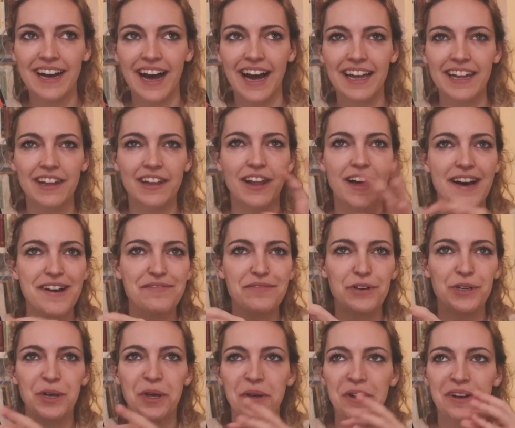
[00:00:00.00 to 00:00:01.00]
I love
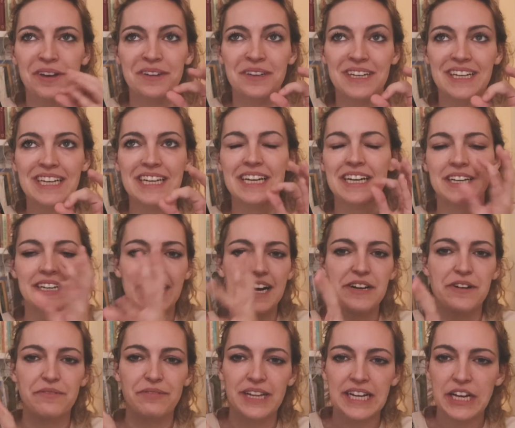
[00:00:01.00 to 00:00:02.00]
a good
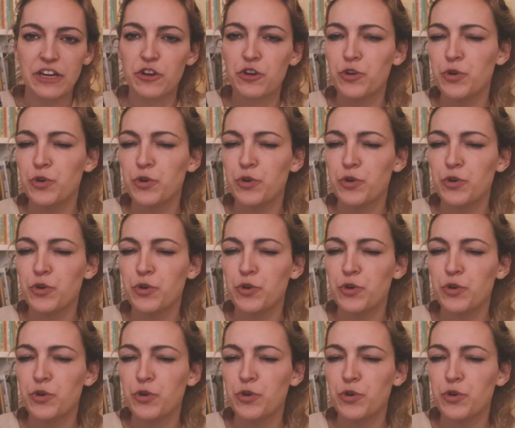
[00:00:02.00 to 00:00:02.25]
kind of like